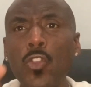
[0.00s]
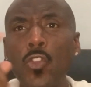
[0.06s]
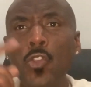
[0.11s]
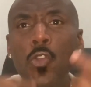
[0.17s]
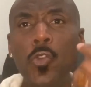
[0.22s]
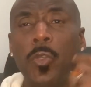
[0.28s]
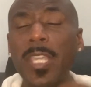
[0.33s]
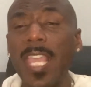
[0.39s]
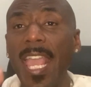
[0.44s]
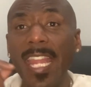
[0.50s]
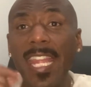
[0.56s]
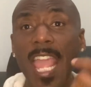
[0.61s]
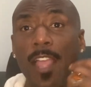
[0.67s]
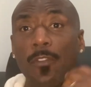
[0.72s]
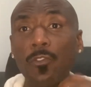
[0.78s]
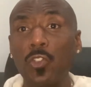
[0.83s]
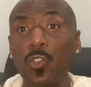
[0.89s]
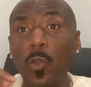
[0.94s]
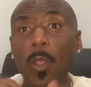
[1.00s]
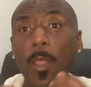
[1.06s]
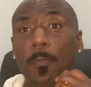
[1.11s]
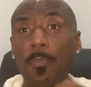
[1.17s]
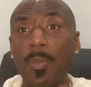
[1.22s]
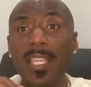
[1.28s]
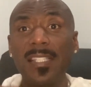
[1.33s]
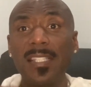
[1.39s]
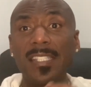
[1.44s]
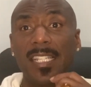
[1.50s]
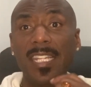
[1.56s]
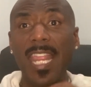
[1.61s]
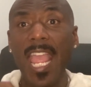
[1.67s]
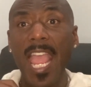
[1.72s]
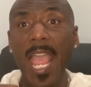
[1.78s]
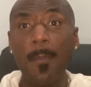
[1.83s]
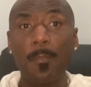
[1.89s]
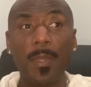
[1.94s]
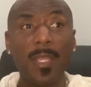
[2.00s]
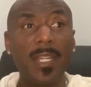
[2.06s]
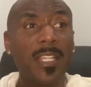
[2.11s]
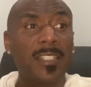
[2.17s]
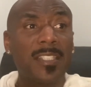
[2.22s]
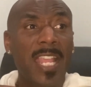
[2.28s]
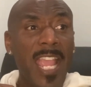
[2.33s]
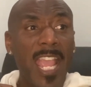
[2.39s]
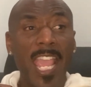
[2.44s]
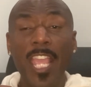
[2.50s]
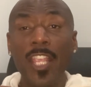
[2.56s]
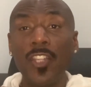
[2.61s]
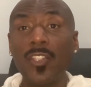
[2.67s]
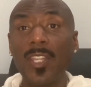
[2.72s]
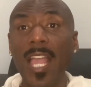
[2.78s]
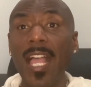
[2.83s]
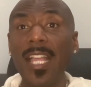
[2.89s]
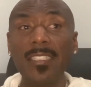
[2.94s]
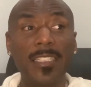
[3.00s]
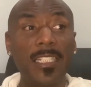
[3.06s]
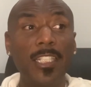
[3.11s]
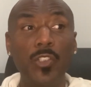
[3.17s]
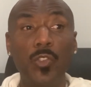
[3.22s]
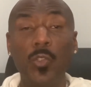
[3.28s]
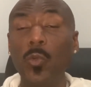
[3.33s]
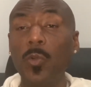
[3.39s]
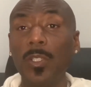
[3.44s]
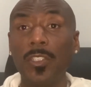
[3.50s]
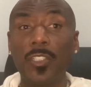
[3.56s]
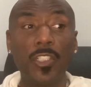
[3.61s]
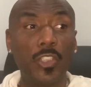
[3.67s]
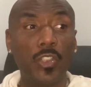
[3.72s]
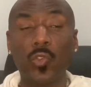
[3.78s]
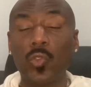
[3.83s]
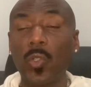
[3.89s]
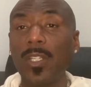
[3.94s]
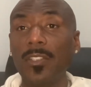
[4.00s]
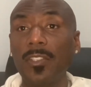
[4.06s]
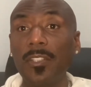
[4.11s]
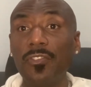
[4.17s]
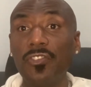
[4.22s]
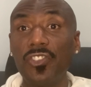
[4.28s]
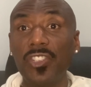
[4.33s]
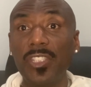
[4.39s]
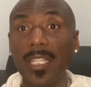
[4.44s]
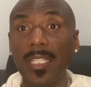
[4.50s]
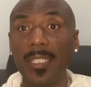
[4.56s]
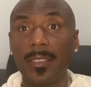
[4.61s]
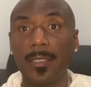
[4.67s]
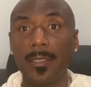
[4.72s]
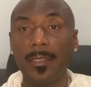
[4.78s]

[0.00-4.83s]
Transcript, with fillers: You can't have joy, peace, and happiness and constantly doing destructive shit.